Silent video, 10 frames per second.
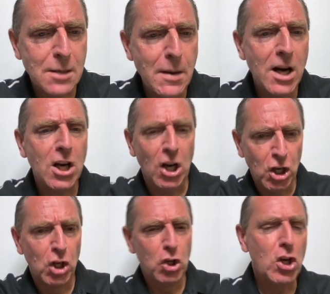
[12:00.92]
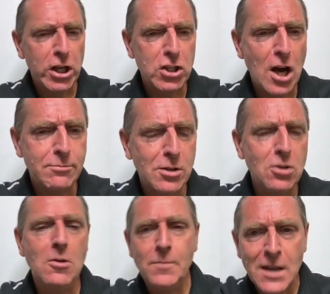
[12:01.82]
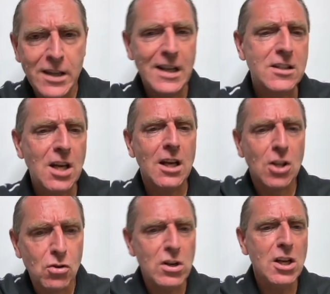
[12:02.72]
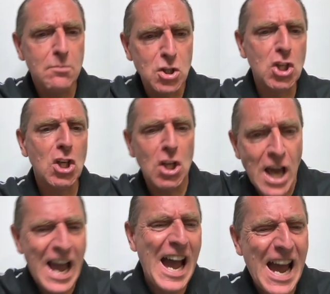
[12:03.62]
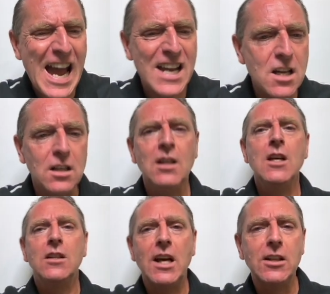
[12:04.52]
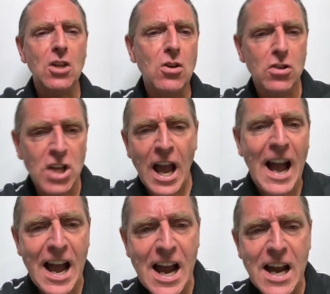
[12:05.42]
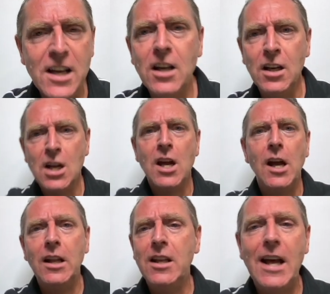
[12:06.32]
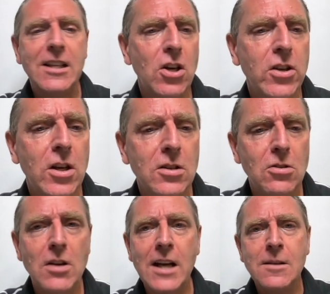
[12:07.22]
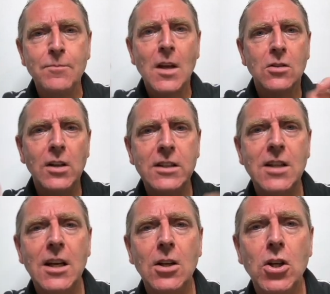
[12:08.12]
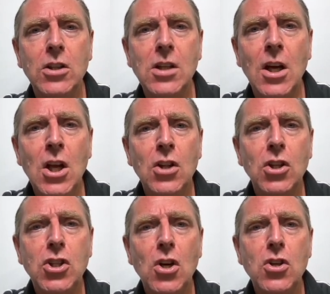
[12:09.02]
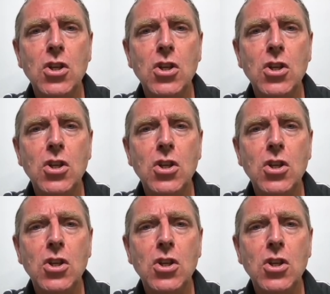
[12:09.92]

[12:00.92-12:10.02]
America. You got a job to do. And that's take the green machine higher. Take Doge higher. And that's all you got to do, guys. So let's take a look at the Doge